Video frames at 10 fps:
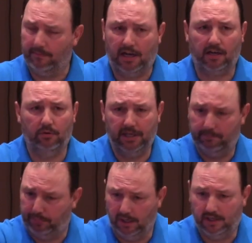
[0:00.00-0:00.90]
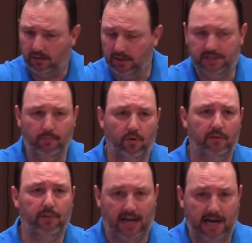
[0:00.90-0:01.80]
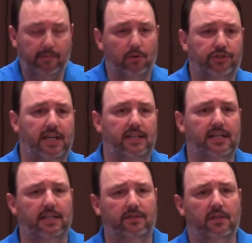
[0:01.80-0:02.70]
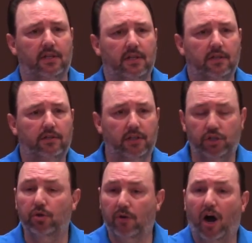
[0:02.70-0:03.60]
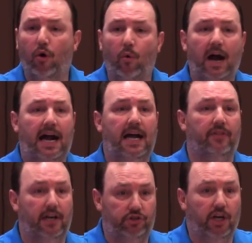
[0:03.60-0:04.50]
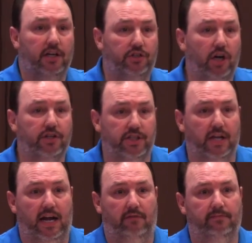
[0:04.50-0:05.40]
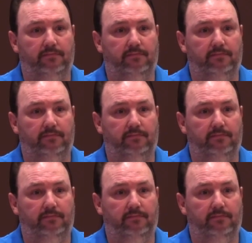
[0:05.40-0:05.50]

I'm not going to get political this morning, but I am going to say this. Do you know why they're shutting the churches down?